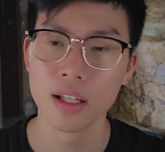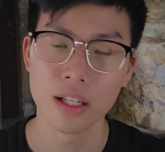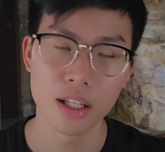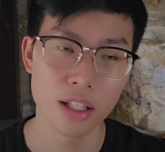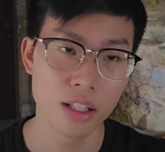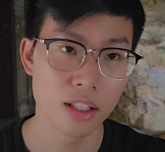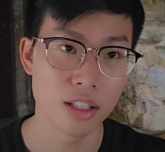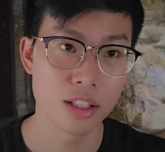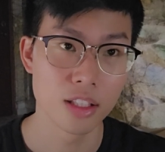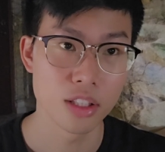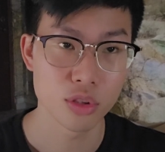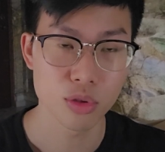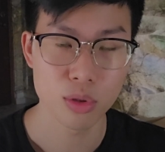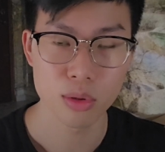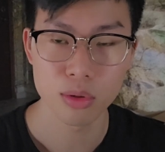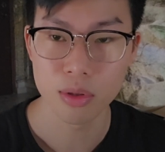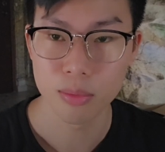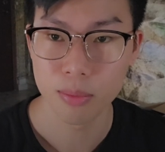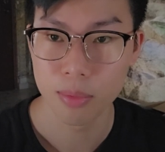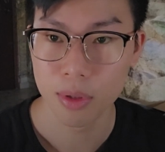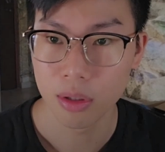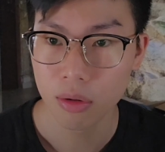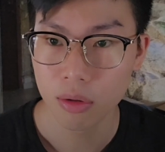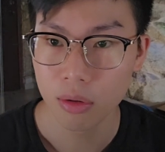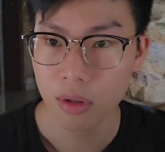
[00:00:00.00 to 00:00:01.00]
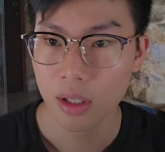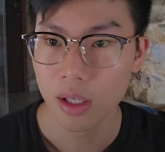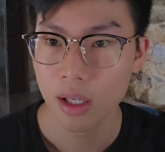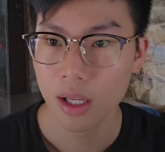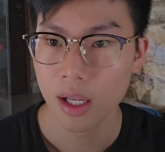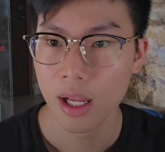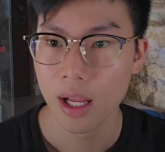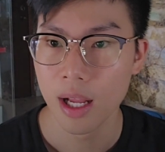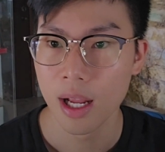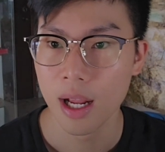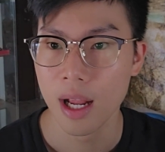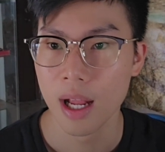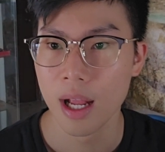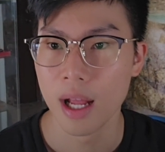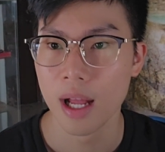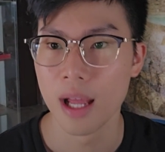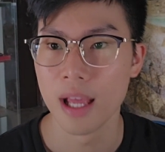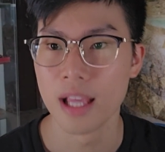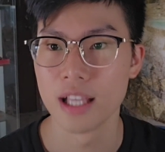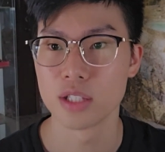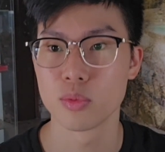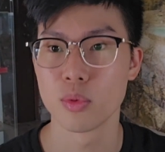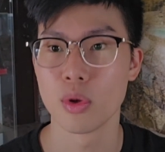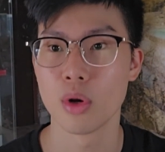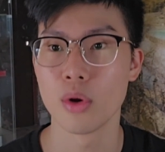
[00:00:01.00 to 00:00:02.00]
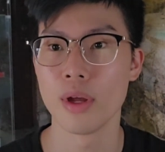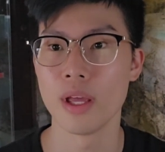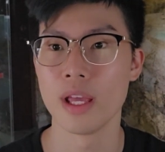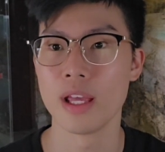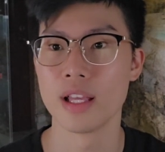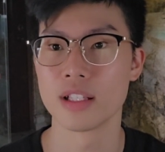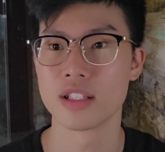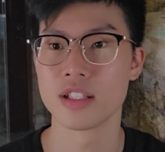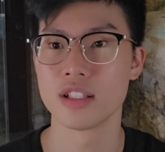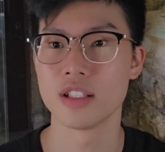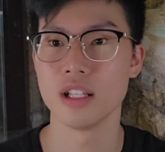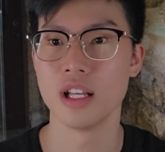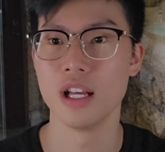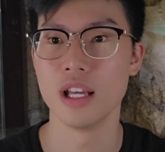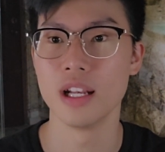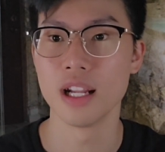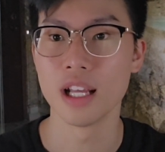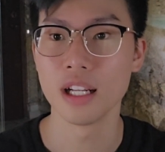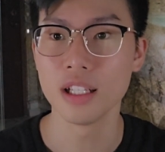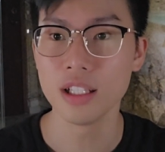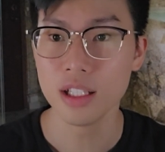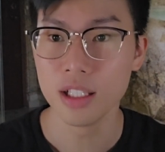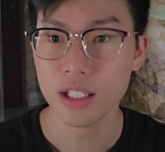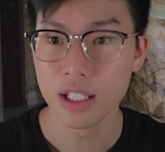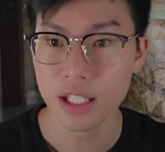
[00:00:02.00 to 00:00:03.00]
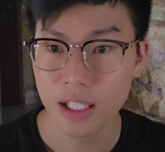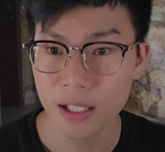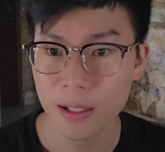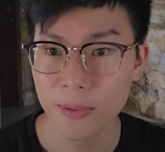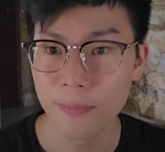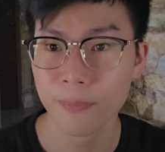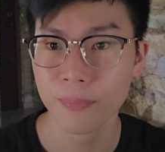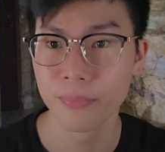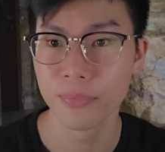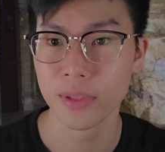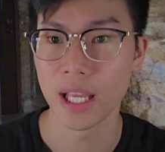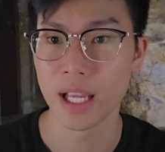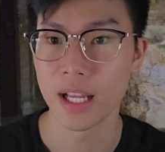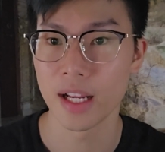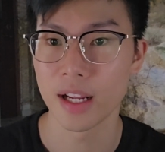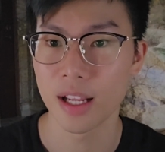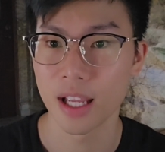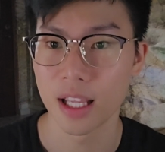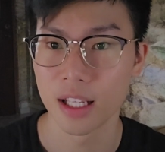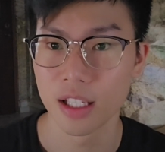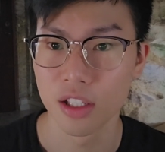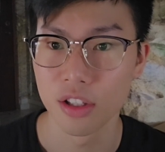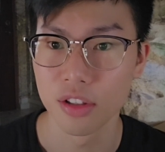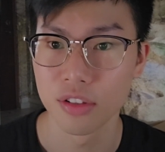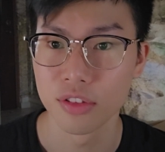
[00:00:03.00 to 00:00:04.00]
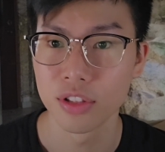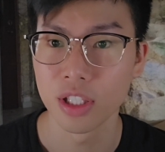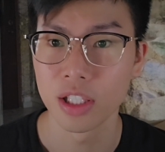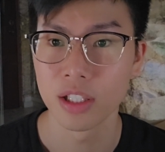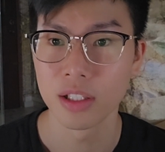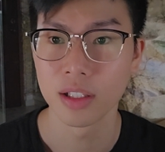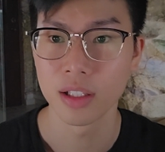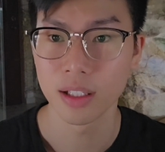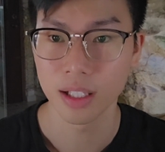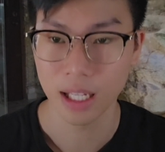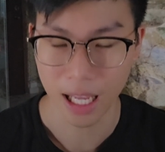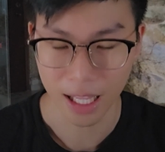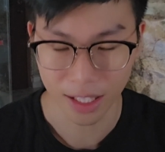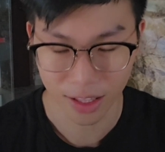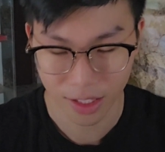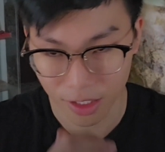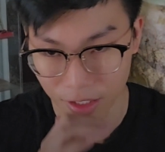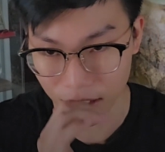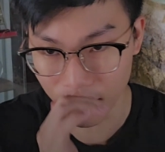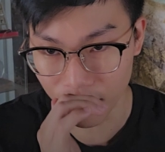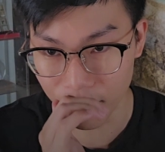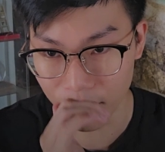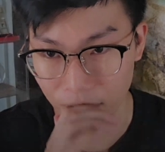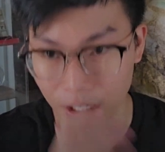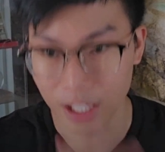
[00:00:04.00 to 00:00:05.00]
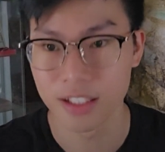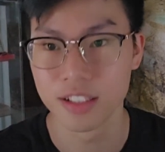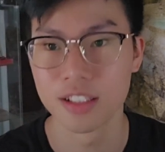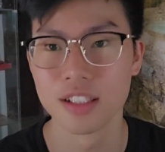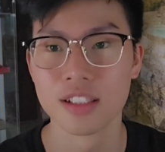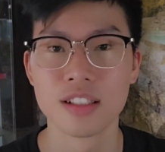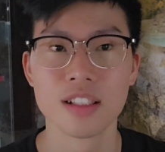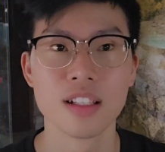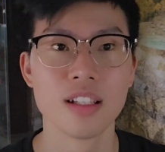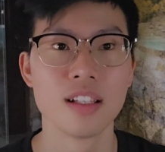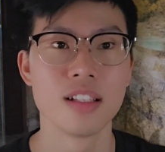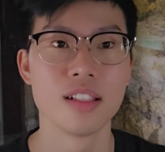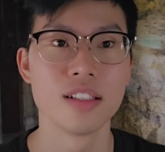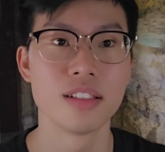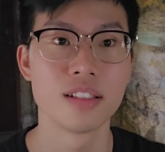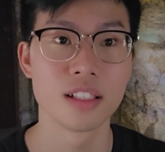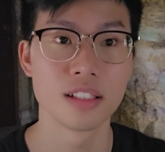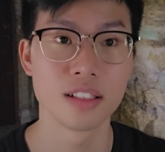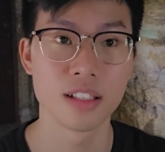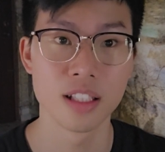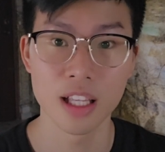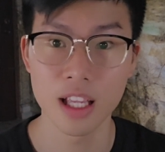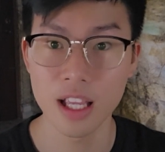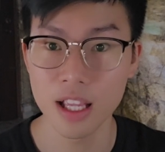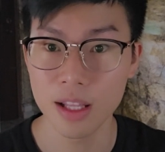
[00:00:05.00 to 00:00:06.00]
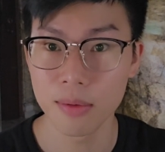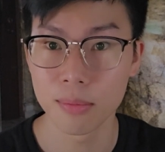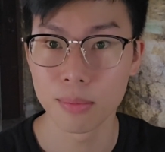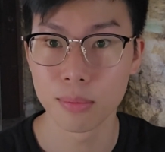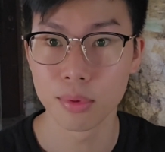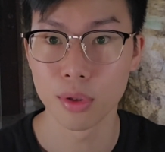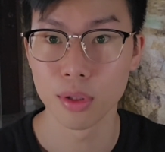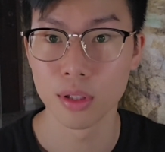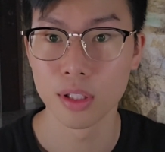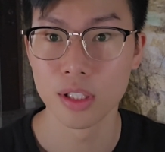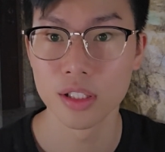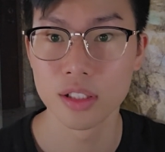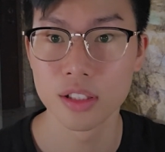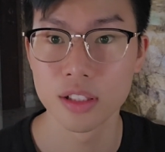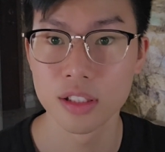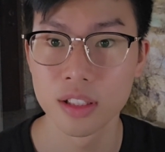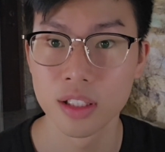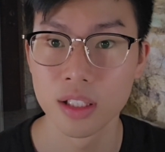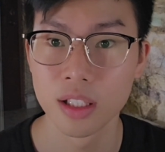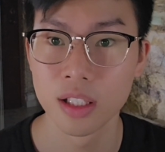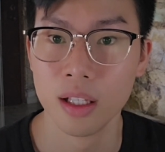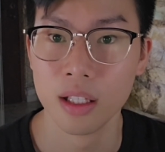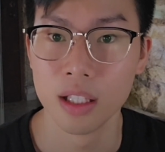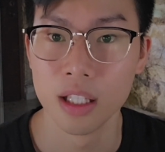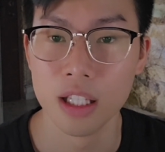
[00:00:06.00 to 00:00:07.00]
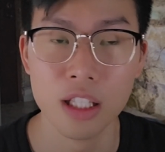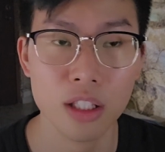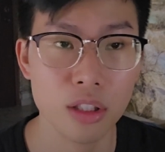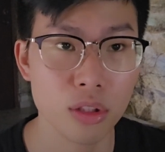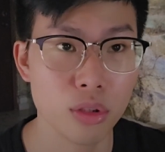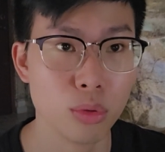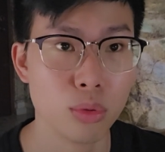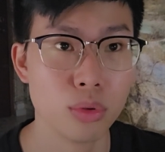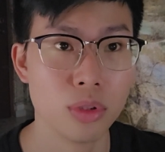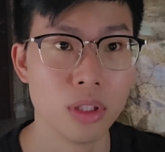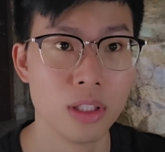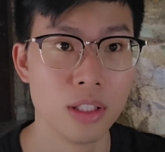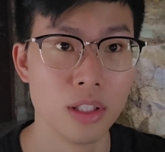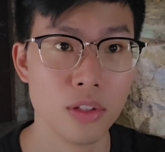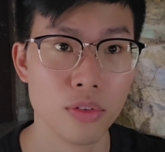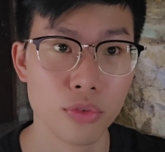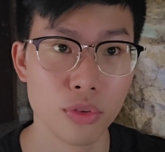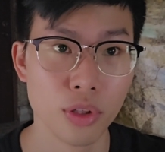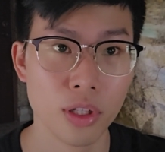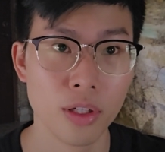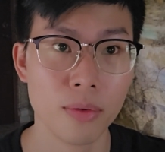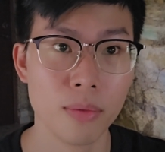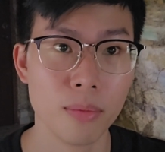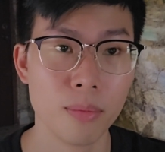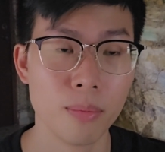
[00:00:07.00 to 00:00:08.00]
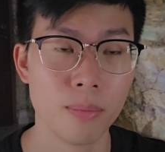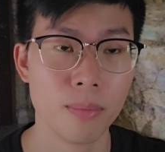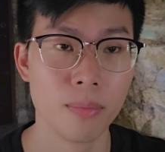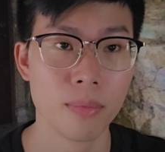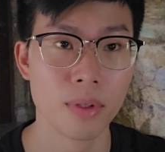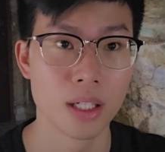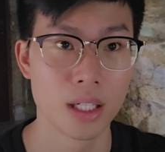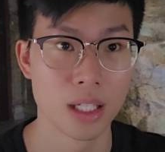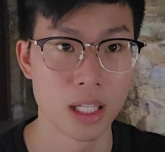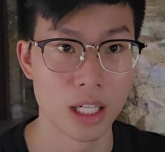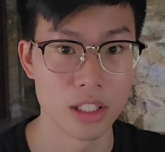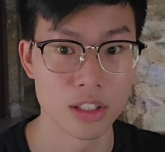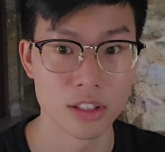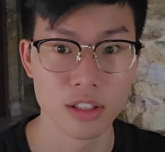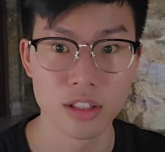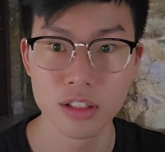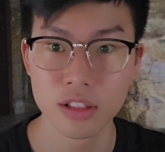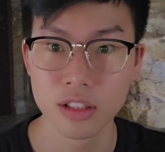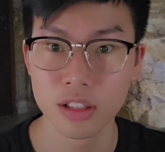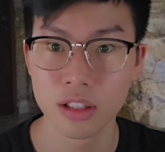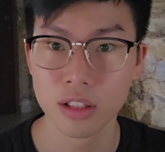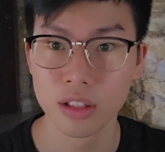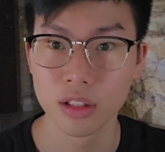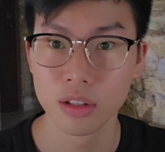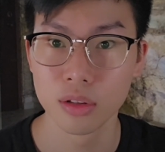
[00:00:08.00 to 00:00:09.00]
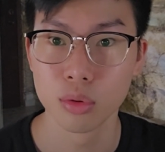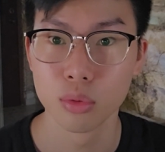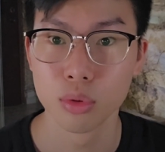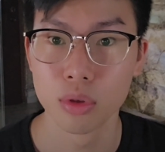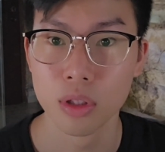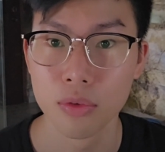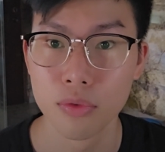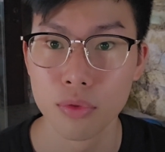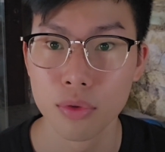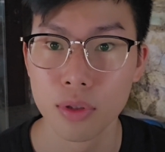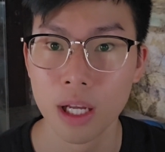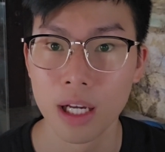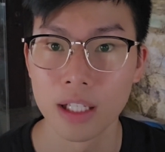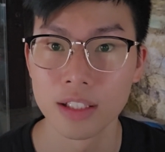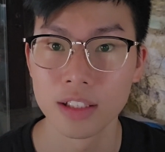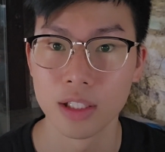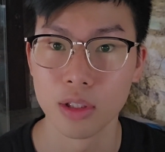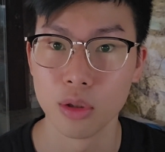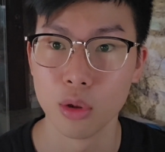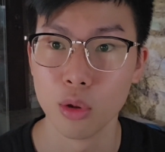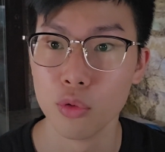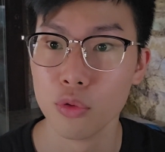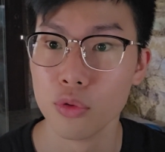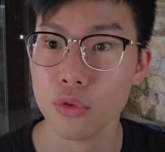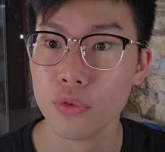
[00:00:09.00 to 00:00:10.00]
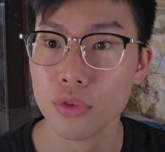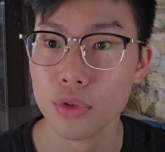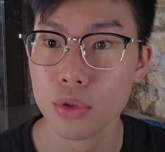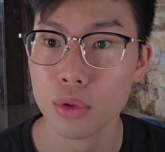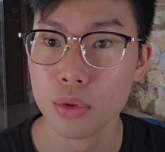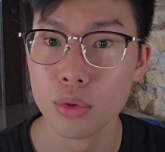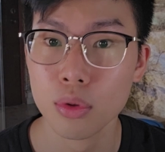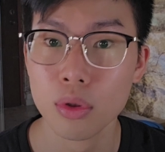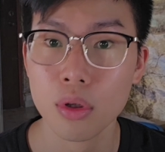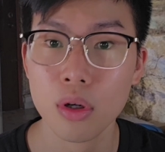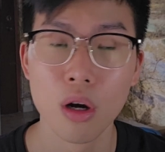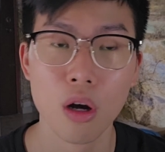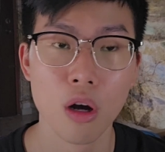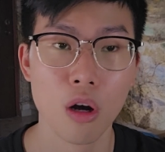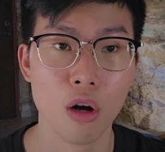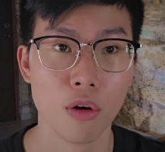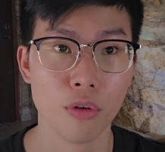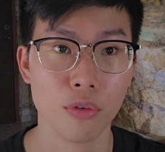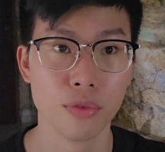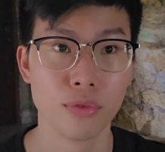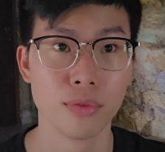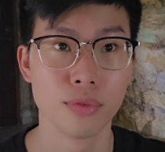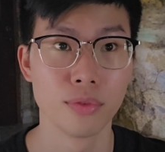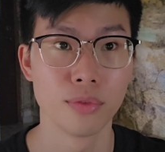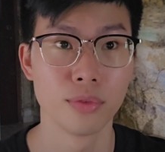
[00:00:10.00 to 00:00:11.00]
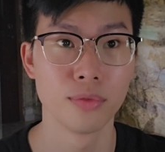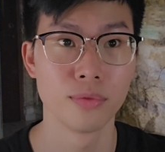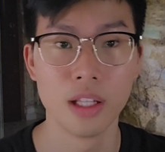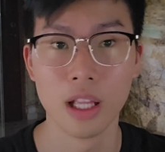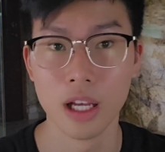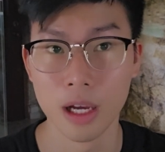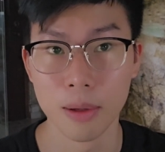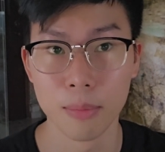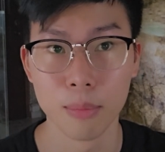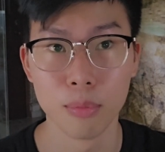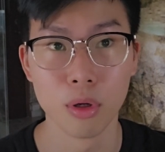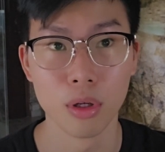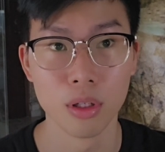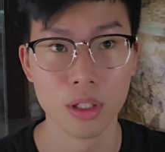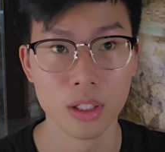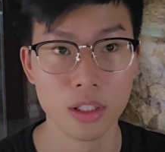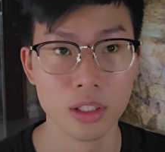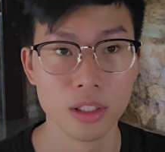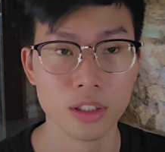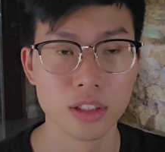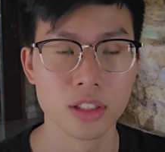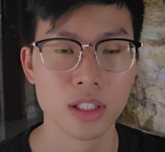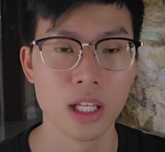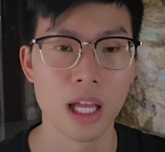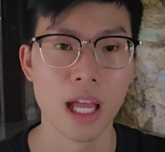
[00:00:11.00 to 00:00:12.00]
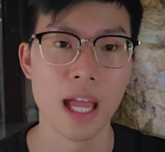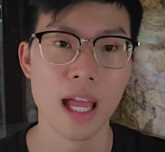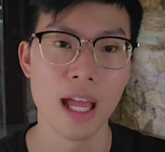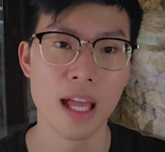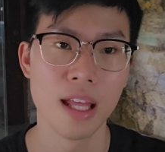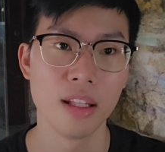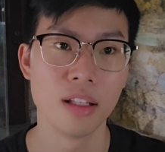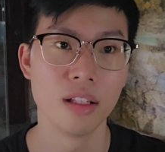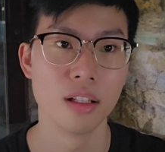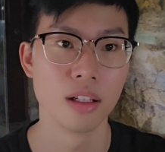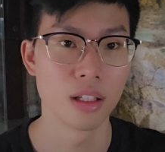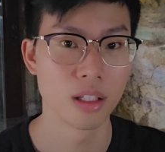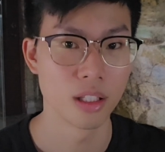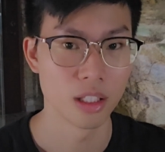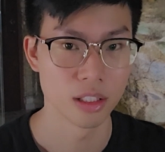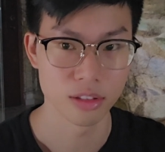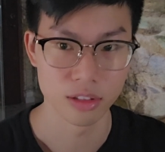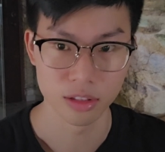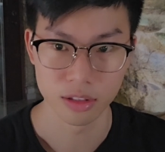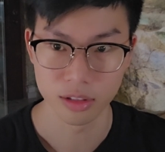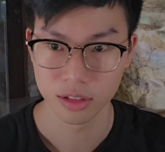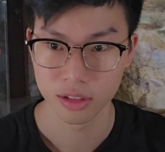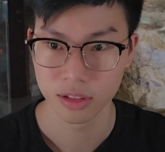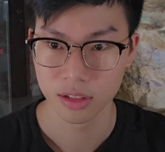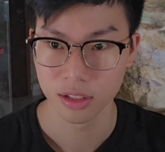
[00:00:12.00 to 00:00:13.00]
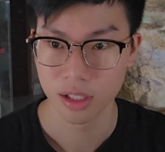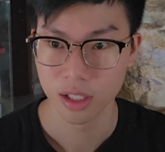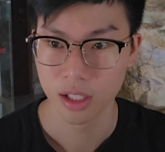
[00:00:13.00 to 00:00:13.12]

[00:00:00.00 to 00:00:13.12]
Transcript: In the description below, as well as another link that categorizes 68 Brawlers into the different classes to give you guys an overview of the Brawlers and the classes.